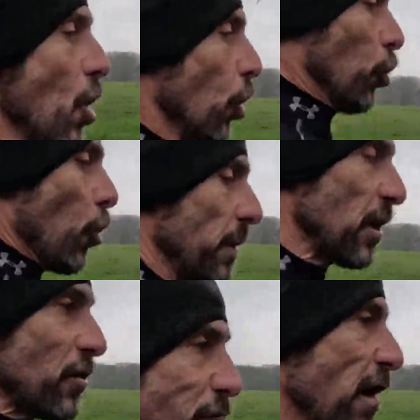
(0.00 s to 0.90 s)
not
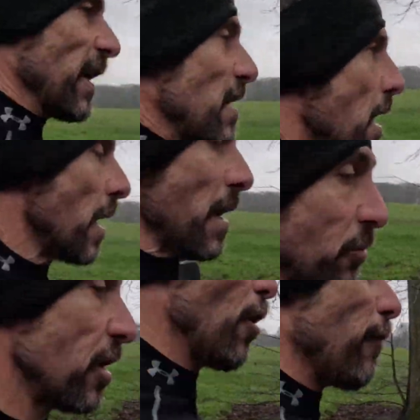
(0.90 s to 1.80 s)
because of running, it was
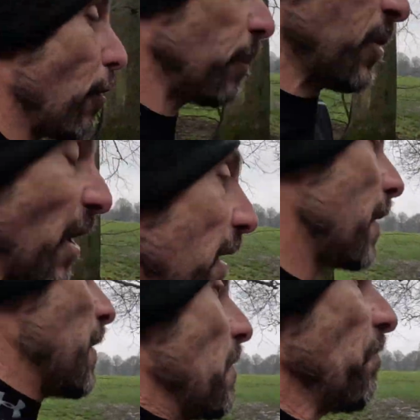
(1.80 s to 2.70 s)
the other opposite.
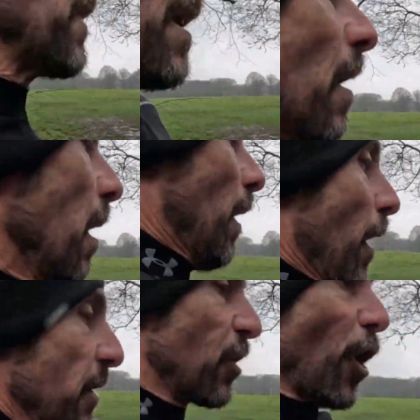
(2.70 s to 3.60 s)
I
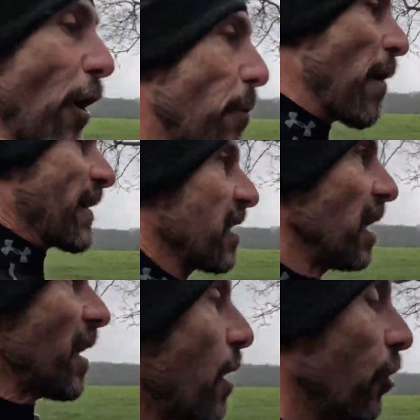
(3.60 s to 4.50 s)
went to
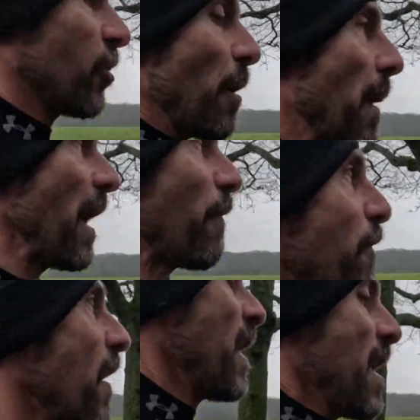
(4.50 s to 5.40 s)
chiropractor, osteopath,
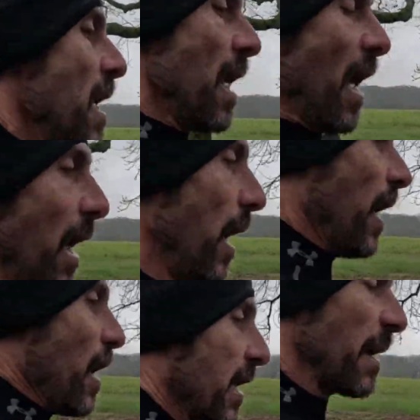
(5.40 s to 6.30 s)

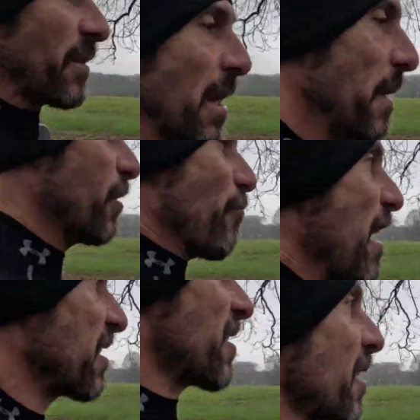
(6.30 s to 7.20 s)
kept telling me to
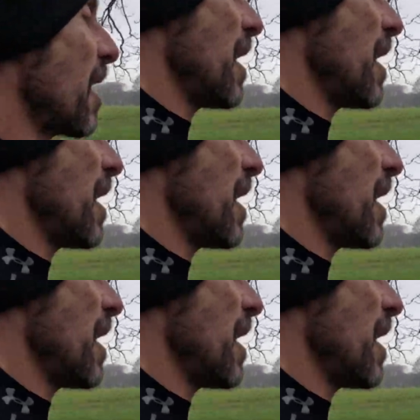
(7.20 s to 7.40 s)
rest,